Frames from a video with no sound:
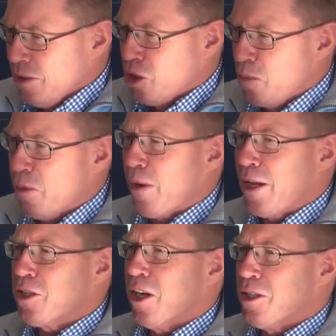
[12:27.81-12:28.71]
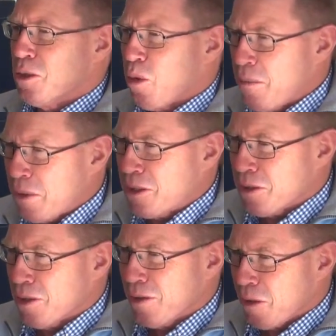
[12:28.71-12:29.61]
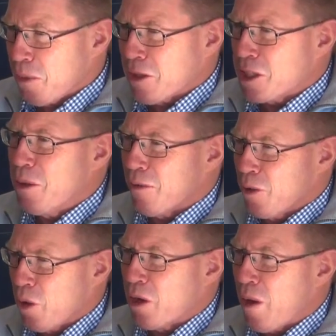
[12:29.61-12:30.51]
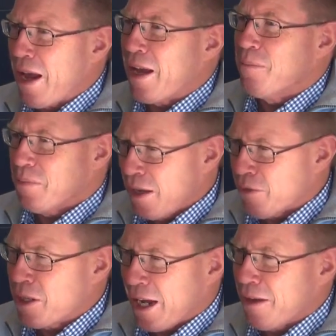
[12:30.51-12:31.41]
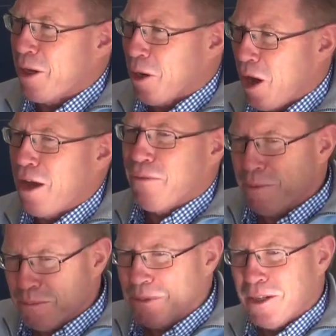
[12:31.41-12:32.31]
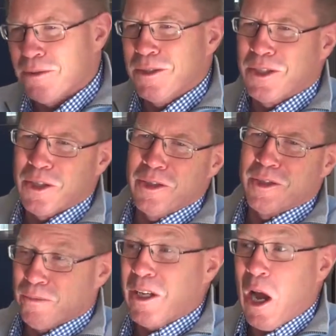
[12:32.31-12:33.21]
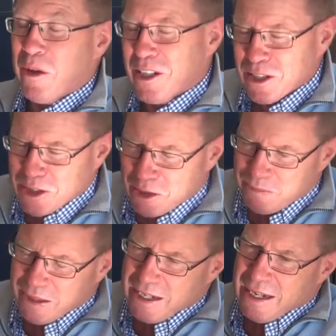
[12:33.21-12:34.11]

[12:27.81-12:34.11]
super franchises won't be sort of living by the smell of an oily rag every day of their life, and concerns of going concern.